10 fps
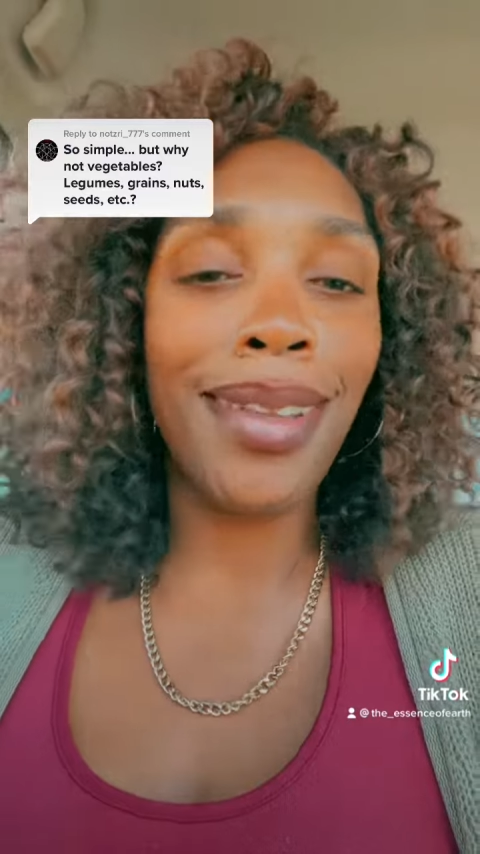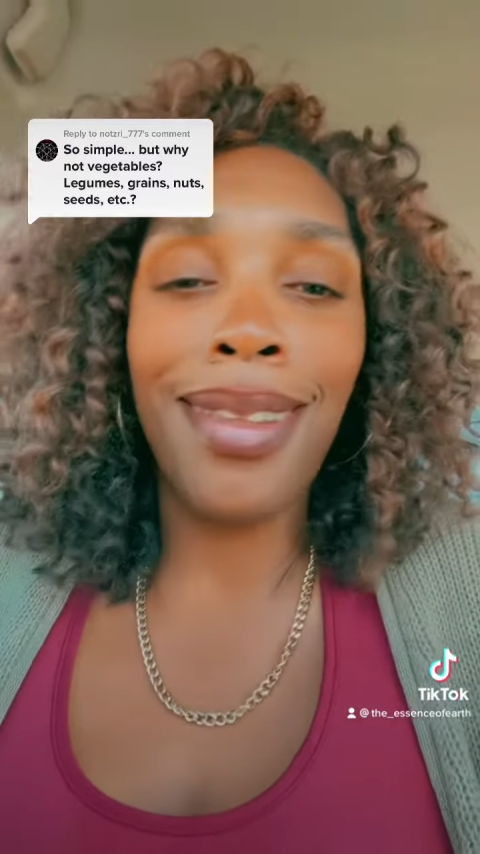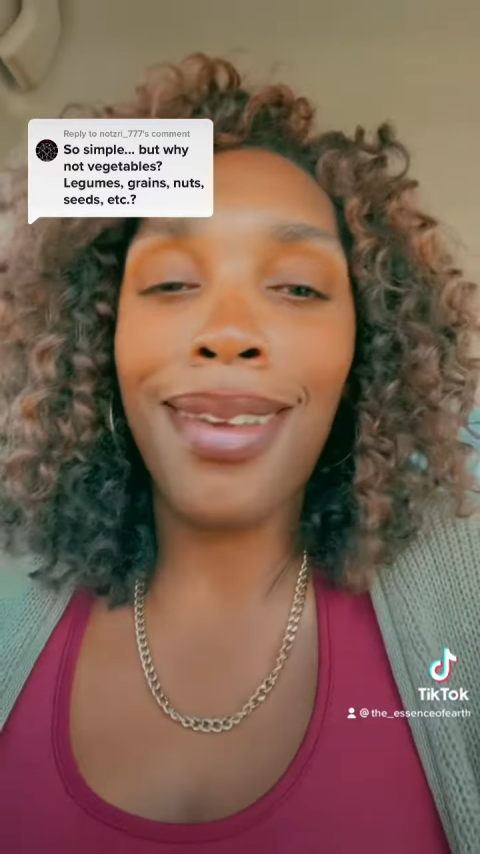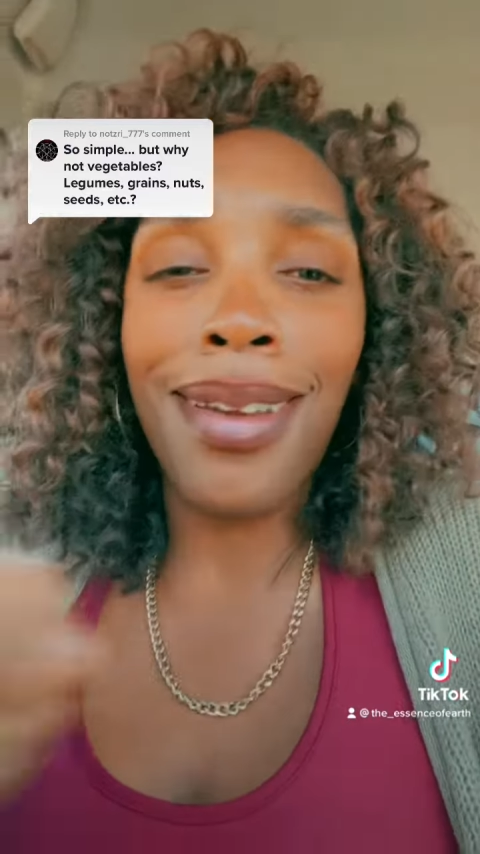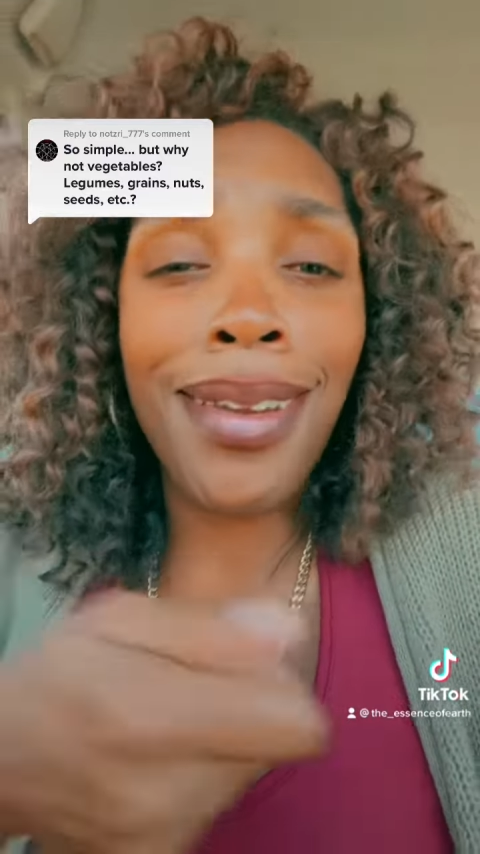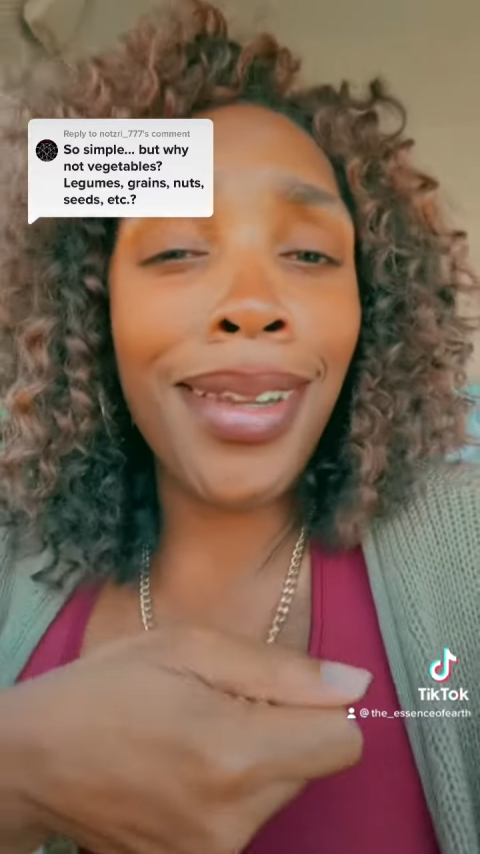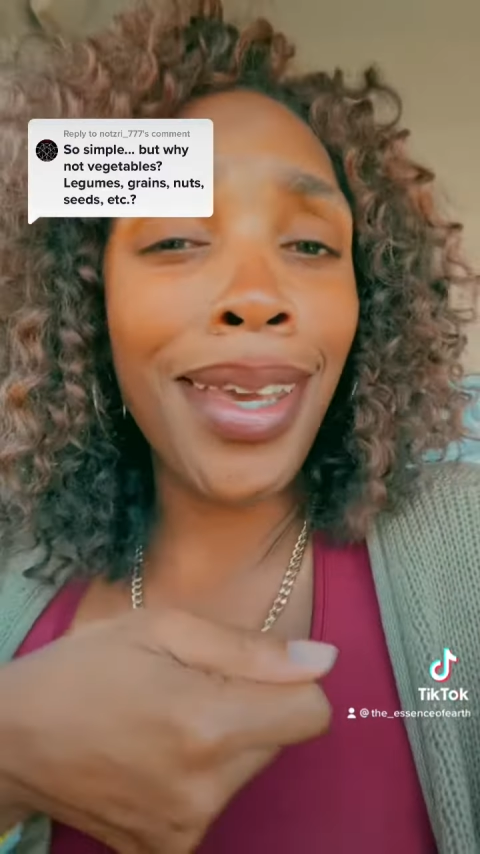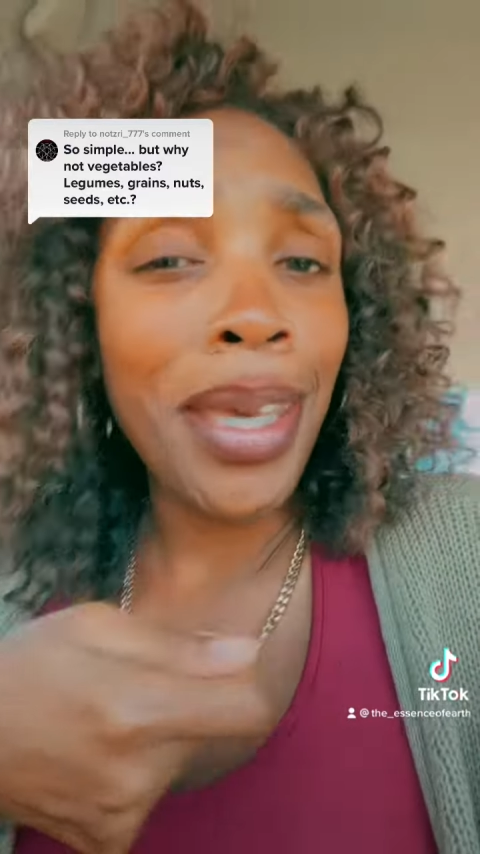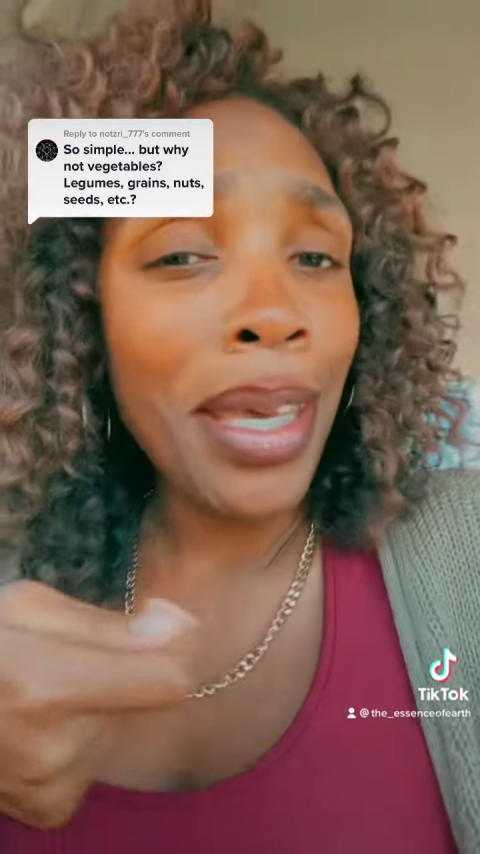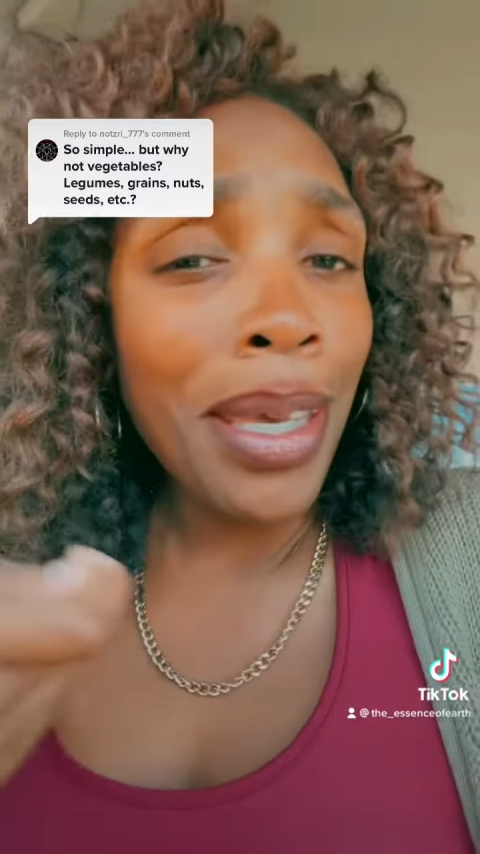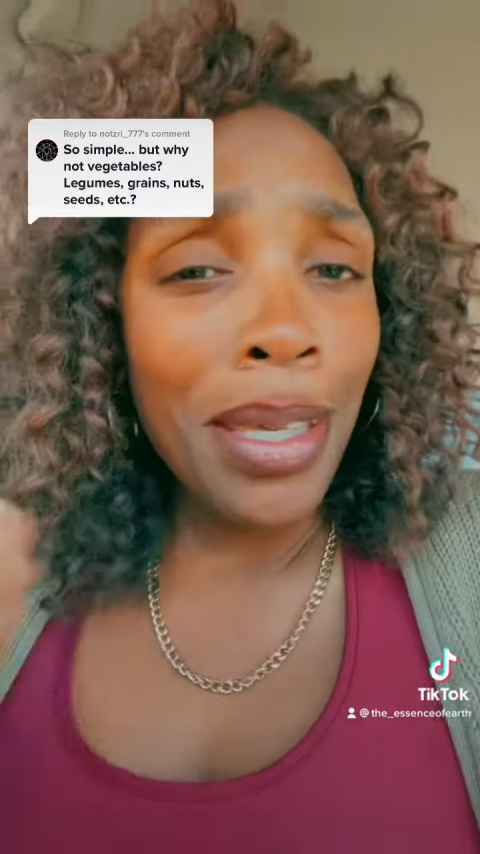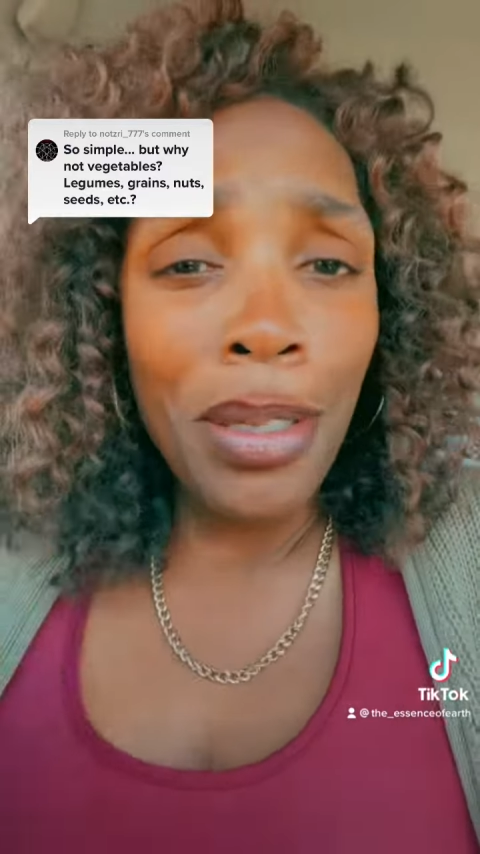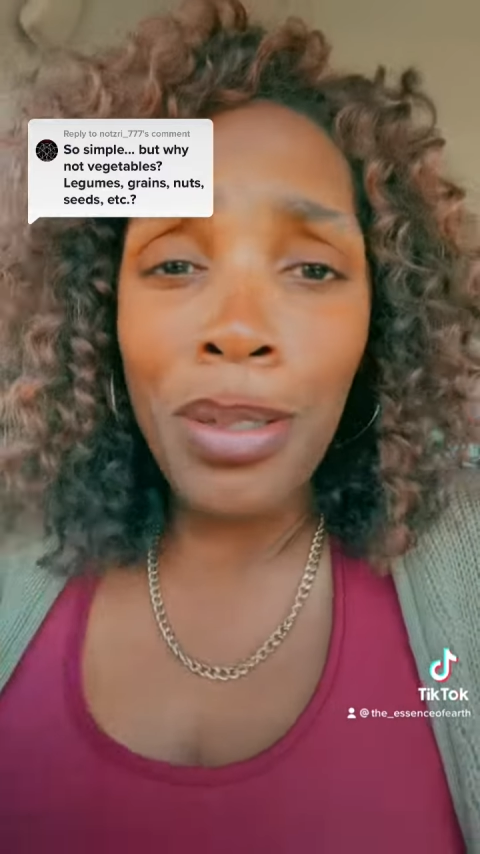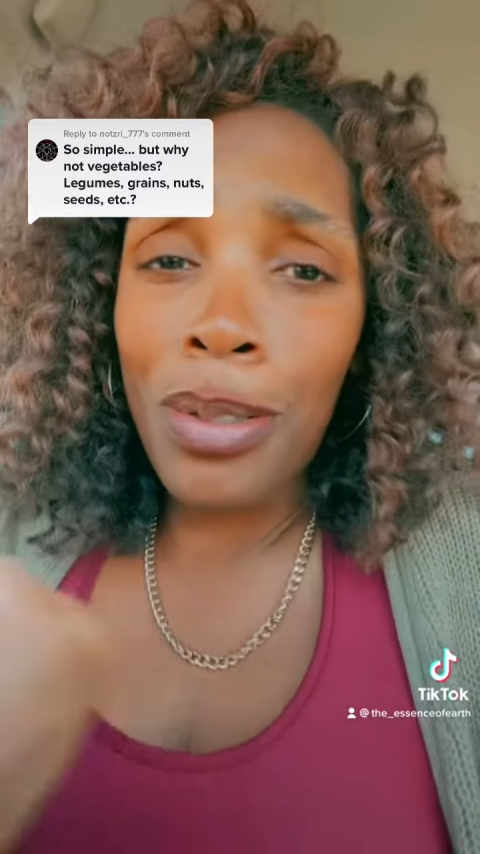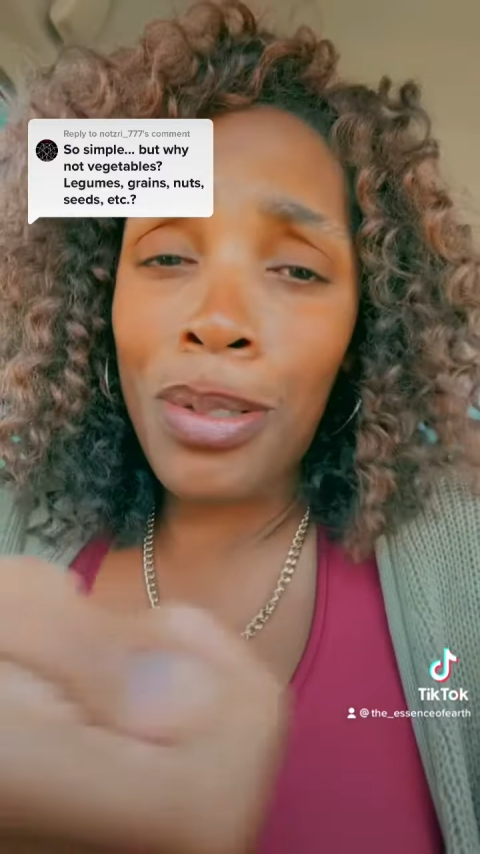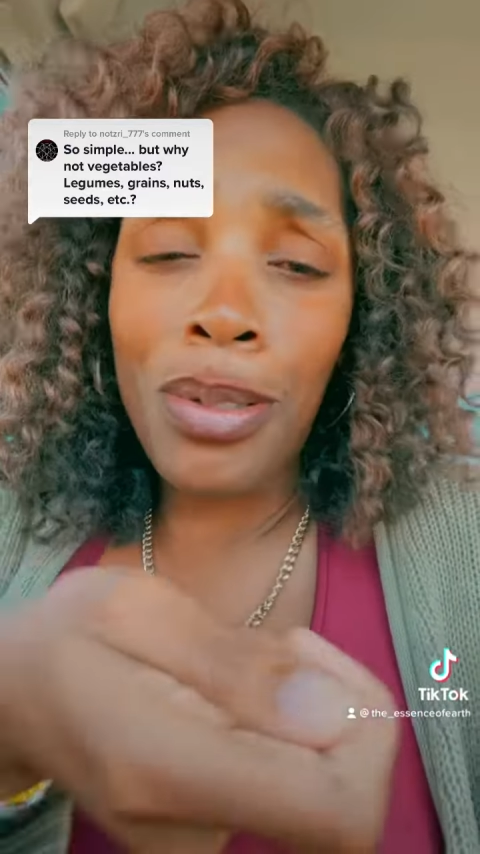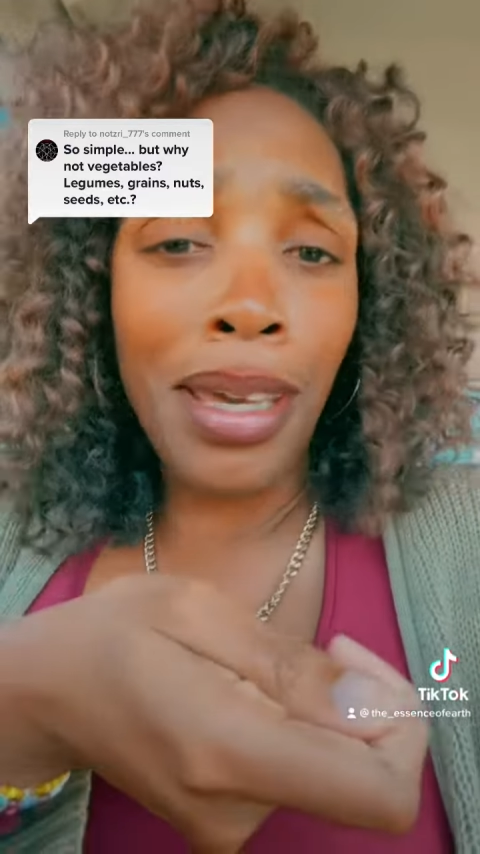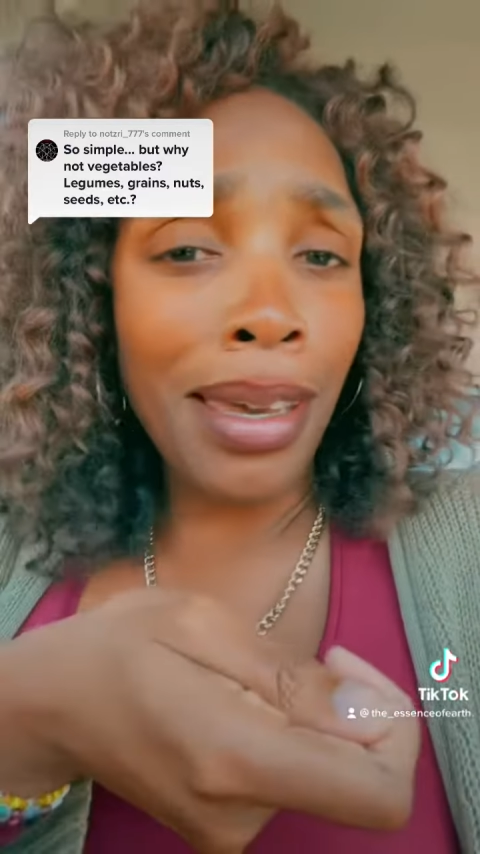And then you